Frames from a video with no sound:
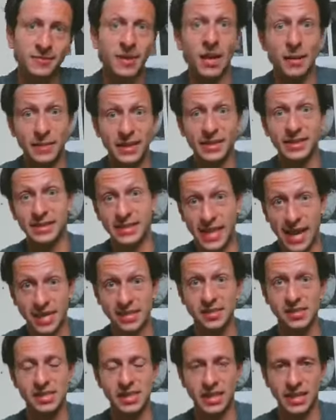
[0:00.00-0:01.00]
I mean,
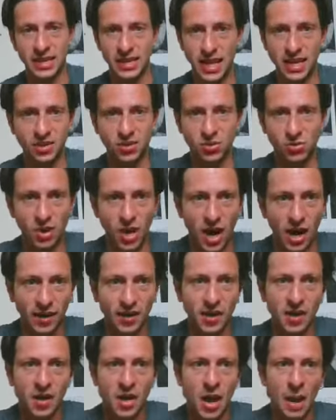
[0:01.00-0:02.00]
yes, they do not,
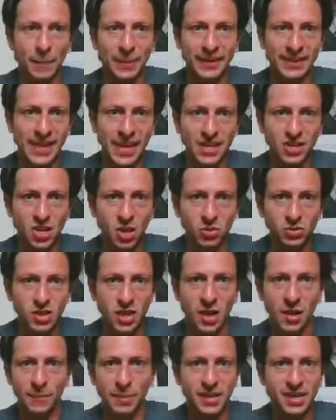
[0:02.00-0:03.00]
but they don't
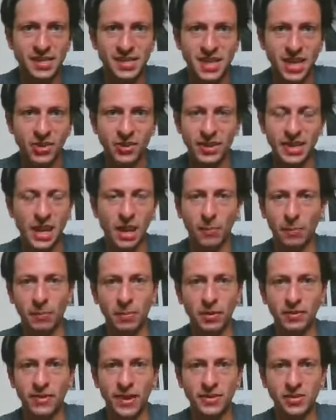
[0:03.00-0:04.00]
because they're
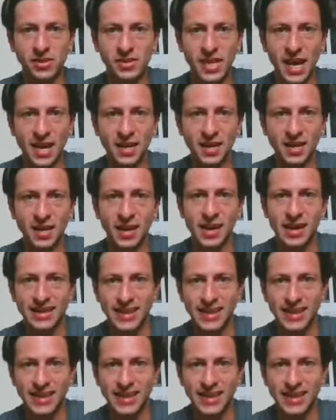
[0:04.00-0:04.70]
incapable of understanding.